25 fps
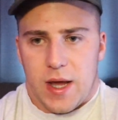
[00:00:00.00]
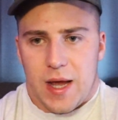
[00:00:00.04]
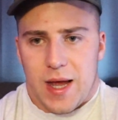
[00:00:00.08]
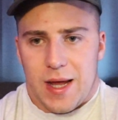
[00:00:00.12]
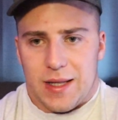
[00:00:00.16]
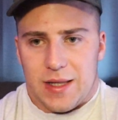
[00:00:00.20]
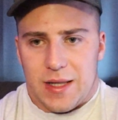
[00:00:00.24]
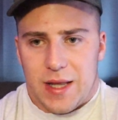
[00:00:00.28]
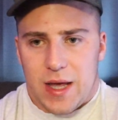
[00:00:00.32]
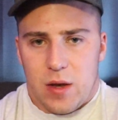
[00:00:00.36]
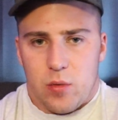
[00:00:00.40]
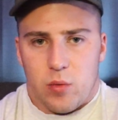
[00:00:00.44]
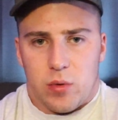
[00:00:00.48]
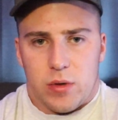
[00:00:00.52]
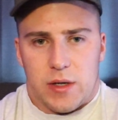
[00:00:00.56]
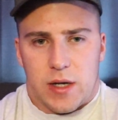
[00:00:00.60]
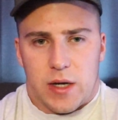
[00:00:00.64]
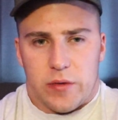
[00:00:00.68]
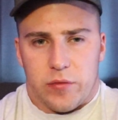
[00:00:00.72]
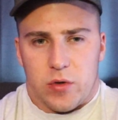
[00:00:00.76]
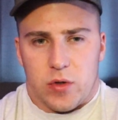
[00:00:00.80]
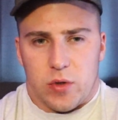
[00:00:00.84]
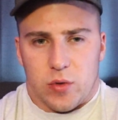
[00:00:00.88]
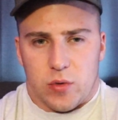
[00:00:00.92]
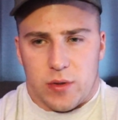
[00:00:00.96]
and they would
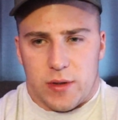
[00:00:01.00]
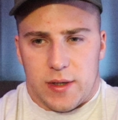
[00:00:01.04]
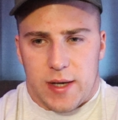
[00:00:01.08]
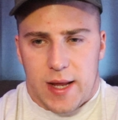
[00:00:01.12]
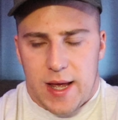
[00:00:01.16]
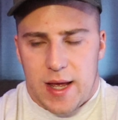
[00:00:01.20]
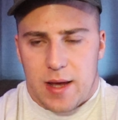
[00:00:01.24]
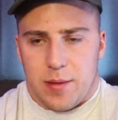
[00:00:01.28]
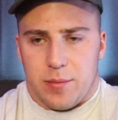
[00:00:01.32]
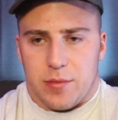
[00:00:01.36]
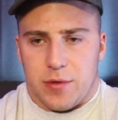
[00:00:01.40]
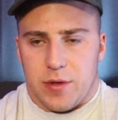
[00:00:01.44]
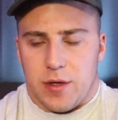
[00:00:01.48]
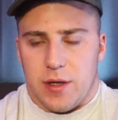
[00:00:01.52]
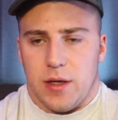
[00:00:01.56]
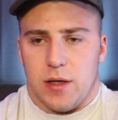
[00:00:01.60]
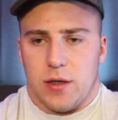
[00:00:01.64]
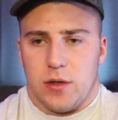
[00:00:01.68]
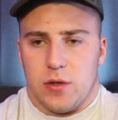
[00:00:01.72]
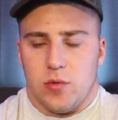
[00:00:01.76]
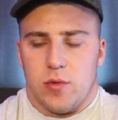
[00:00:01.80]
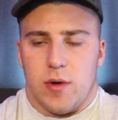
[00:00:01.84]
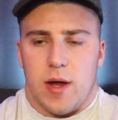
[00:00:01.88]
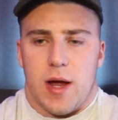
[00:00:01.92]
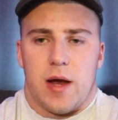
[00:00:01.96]
never do a damn
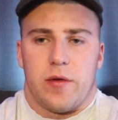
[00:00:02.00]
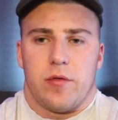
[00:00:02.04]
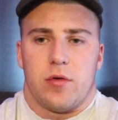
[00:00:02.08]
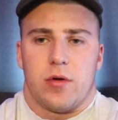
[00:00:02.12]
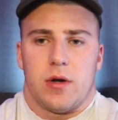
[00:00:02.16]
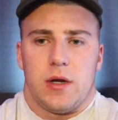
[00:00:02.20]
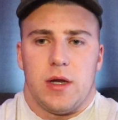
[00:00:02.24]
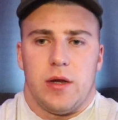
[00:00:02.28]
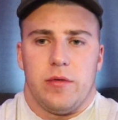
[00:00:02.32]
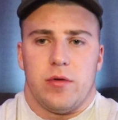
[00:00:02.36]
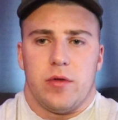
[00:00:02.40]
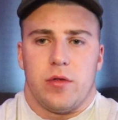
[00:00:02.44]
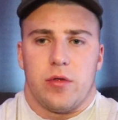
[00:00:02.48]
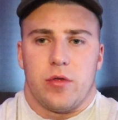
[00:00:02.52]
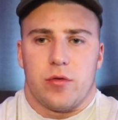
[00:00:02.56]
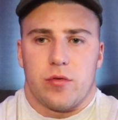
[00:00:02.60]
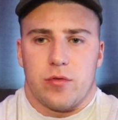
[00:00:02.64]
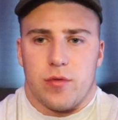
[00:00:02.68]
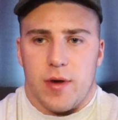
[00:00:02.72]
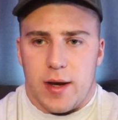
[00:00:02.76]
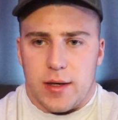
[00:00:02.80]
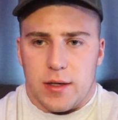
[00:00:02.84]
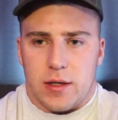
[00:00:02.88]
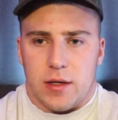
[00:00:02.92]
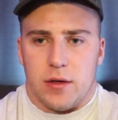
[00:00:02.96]
thing to ever even
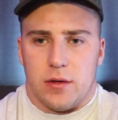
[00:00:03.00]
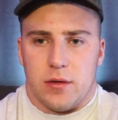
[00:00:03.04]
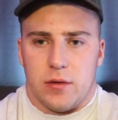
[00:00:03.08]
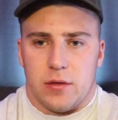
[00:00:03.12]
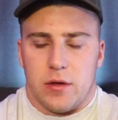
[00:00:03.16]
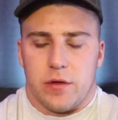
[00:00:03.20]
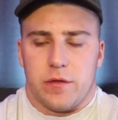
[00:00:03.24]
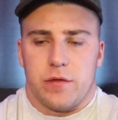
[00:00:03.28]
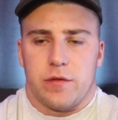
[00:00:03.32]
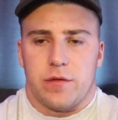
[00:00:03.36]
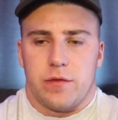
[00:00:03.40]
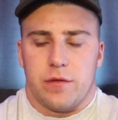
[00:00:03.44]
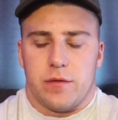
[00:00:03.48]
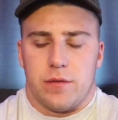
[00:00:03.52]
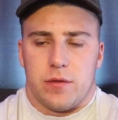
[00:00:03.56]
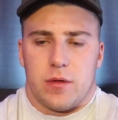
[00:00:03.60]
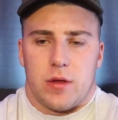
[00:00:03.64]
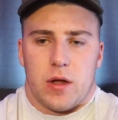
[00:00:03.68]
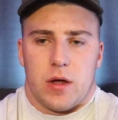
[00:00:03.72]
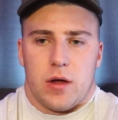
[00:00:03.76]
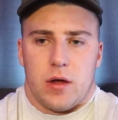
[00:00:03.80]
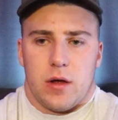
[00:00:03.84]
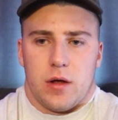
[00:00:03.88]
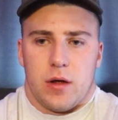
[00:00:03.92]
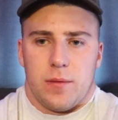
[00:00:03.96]
threaten
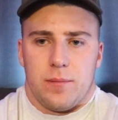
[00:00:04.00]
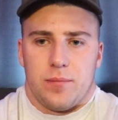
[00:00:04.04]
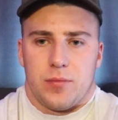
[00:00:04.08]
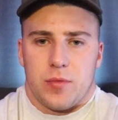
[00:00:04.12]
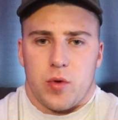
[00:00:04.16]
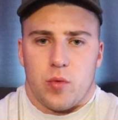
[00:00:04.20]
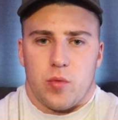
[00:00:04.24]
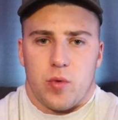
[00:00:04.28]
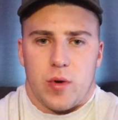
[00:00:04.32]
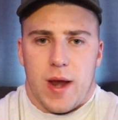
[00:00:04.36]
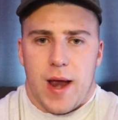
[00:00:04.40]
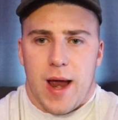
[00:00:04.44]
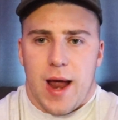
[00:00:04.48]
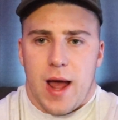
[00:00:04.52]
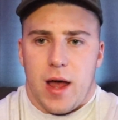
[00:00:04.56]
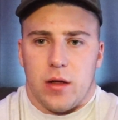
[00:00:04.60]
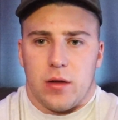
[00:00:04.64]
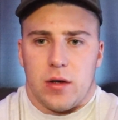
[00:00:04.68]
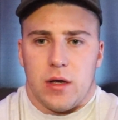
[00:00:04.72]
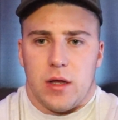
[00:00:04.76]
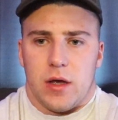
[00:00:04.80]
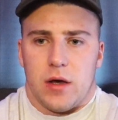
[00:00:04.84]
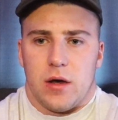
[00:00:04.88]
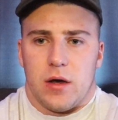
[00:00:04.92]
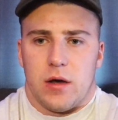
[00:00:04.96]
the
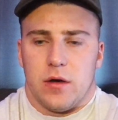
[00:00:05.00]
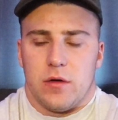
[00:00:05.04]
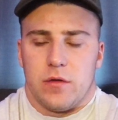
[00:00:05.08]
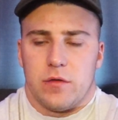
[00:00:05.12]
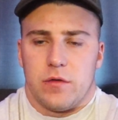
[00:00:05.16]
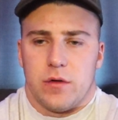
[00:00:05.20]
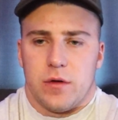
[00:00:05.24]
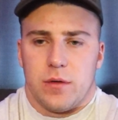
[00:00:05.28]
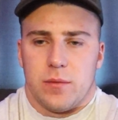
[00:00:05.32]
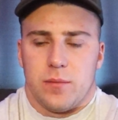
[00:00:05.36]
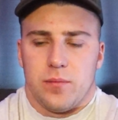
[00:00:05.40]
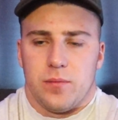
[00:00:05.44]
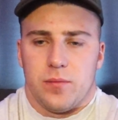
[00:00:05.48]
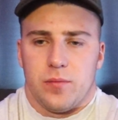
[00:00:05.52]
reality of